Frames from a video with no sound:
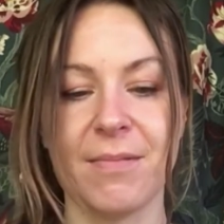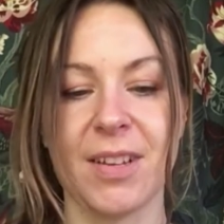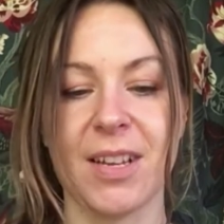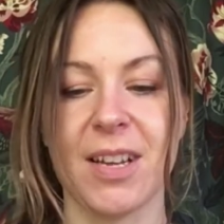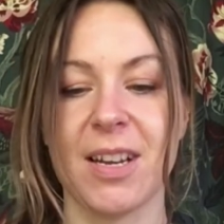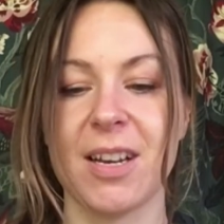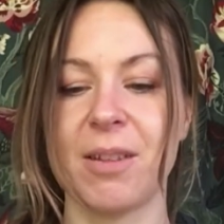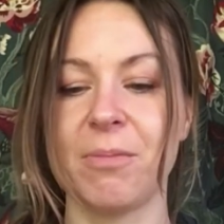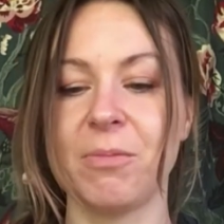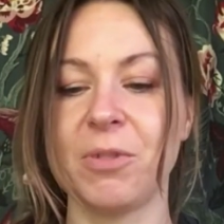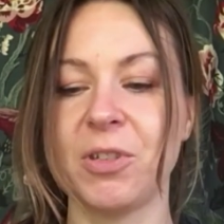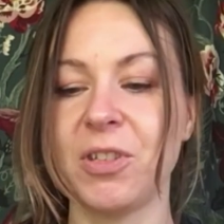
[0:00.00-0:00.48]

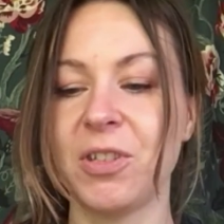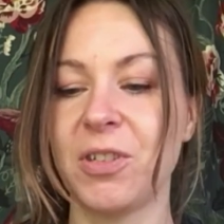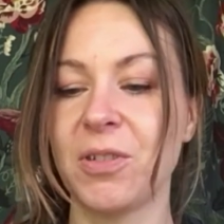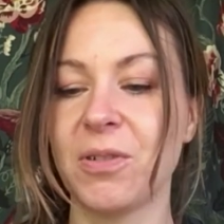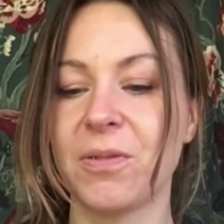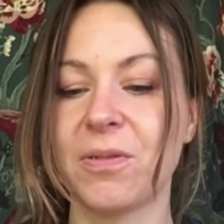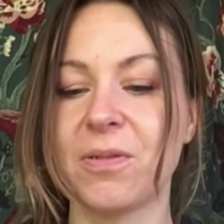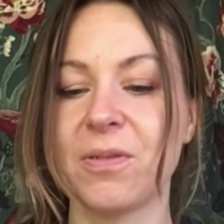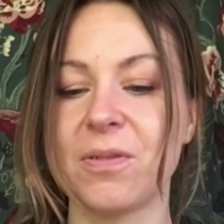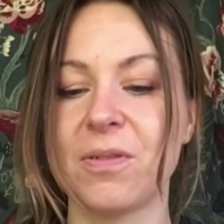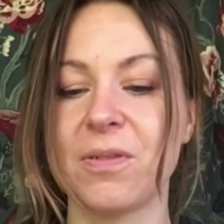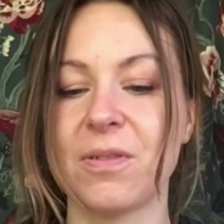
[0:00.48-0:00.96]
and I'm
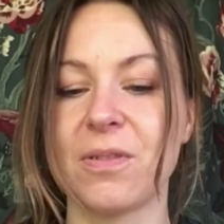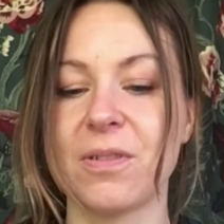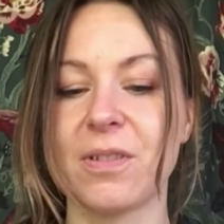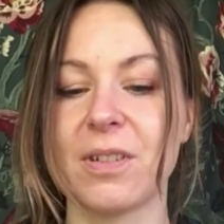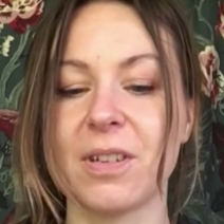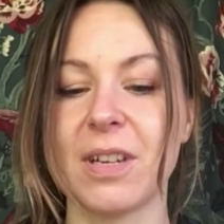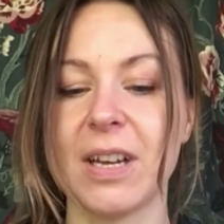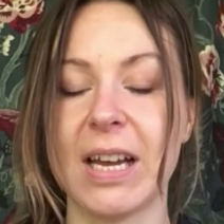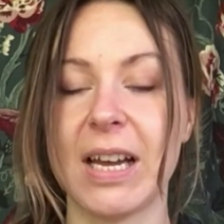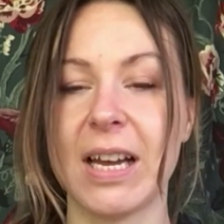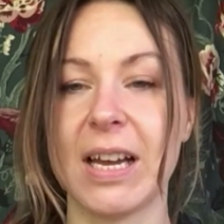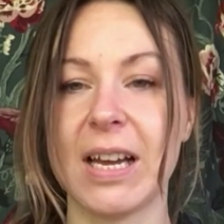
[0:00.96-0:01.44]
sure
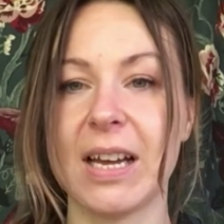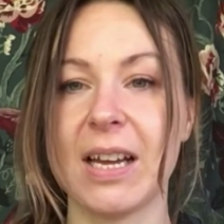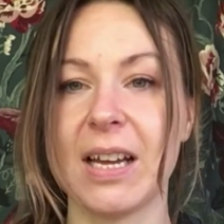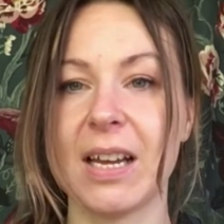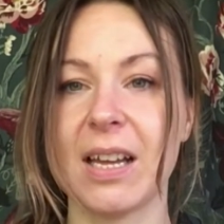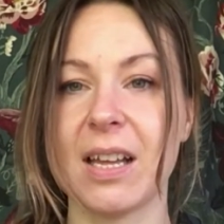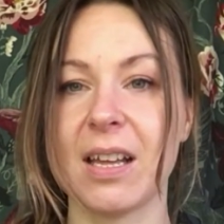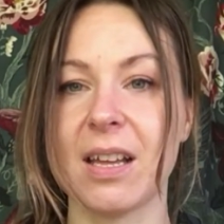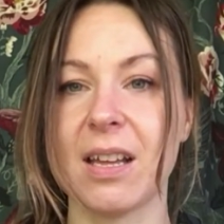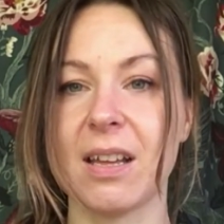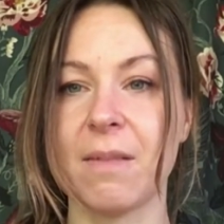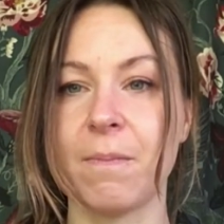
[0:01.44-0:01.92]

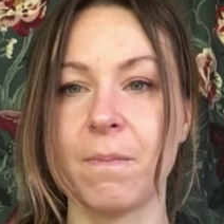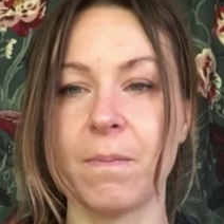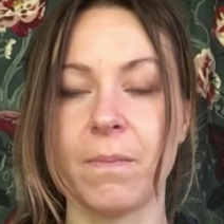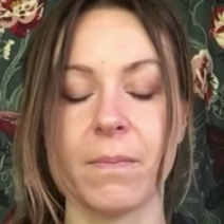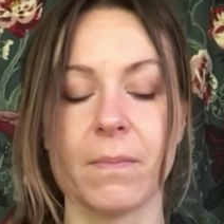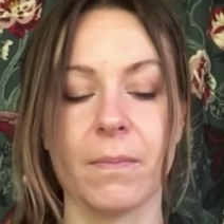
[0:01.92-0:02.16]
I